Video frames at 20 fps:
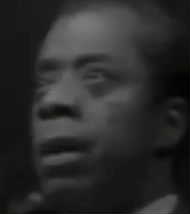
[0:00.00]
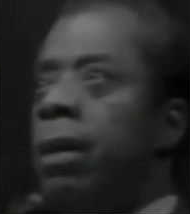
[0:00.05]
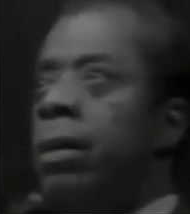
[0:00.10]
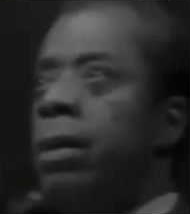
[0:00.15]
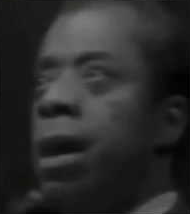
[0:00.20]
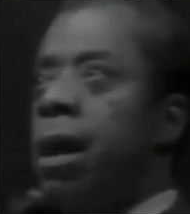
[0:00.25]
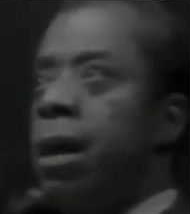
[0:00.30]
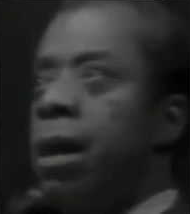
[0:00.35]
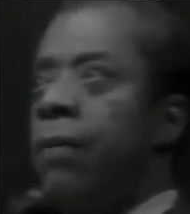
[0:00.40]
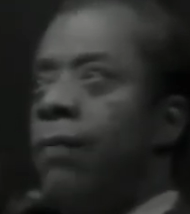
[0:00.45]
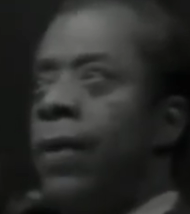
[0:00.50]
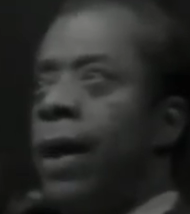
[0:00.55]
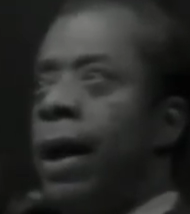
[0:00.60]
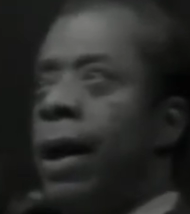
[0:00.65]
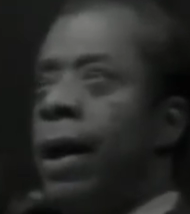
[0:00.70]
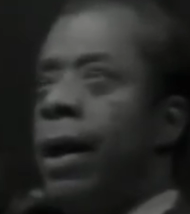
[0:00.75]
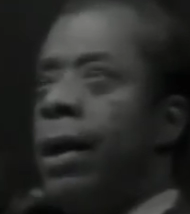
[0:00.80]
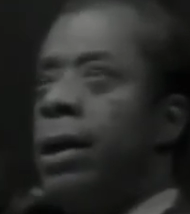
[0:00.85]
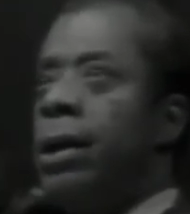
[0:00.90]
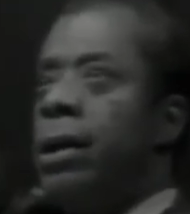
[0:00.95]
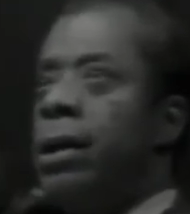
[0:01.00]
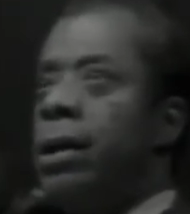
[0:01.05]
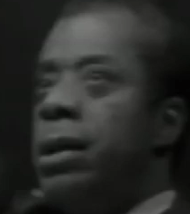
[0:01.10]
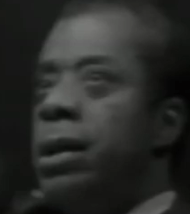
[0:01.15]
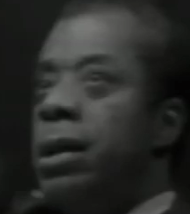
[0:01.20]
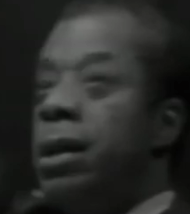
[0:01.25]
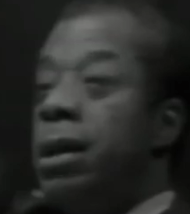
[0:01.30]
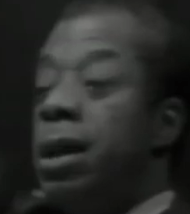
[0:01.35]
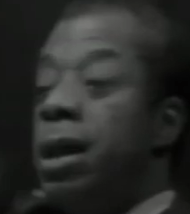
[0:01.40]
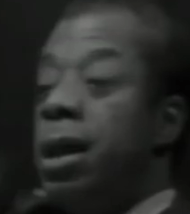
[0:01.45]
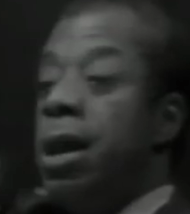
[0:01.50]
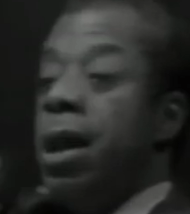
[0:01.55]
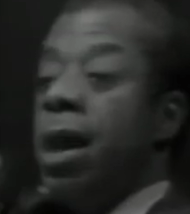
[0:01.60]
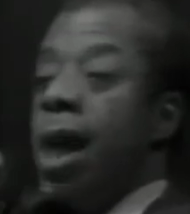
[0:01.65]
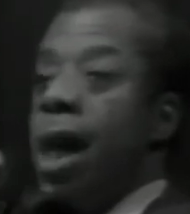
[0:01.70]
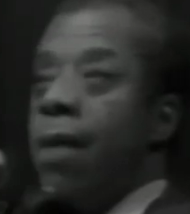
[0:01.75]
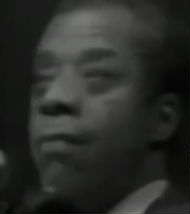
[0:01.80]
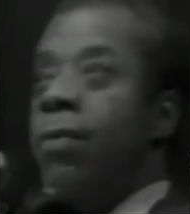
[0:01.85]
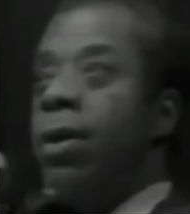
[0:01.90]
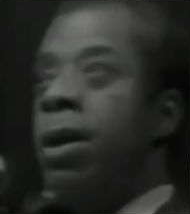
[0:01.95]
terrifies
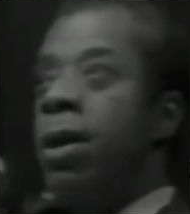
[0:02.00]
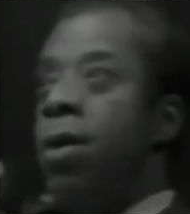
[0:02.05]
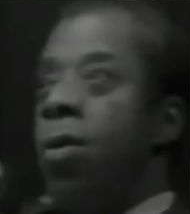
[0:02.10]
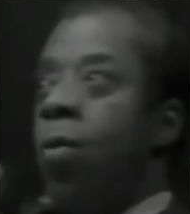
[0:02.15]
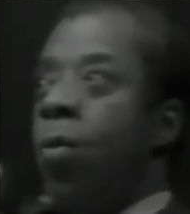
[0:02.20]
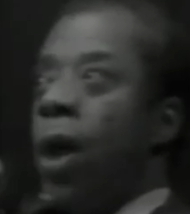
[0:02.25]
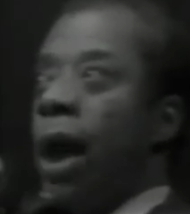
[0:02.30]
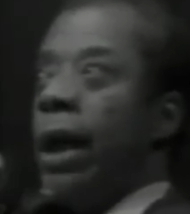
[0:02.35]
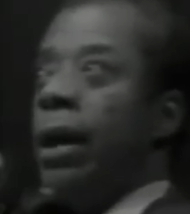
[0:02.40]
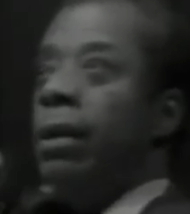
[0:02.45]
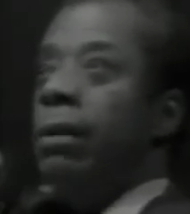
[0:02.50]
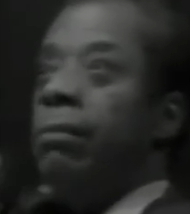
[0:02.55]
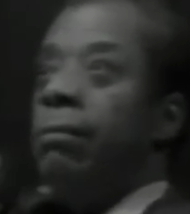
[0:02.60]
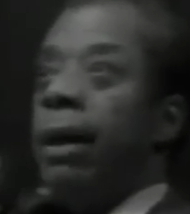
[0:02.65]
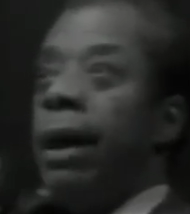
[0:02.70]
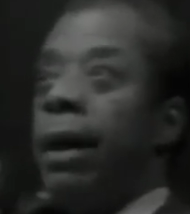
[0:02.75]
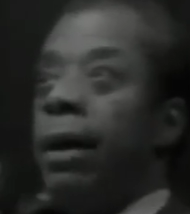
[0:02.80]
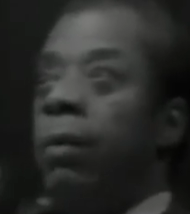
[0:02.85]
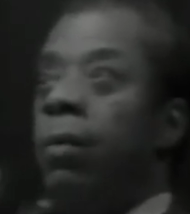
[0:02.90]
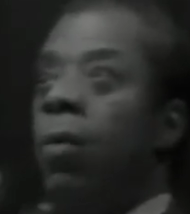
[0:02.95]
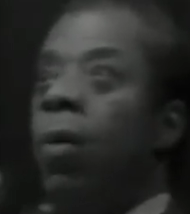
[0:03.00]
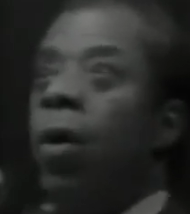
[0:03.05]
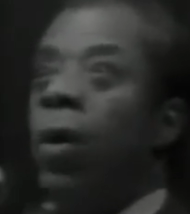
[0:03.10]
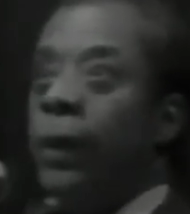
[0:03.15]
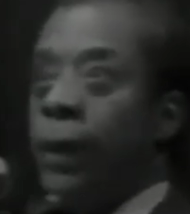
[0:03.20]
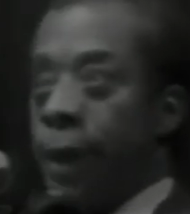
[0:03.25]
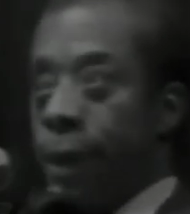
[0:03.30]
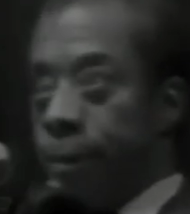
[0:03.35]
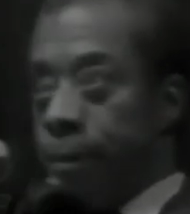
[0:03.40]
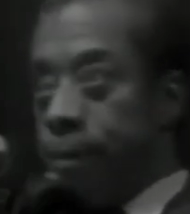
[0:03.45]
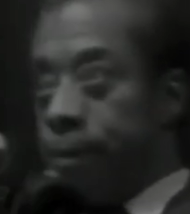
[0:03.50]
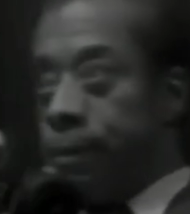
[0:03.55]
every white man walking.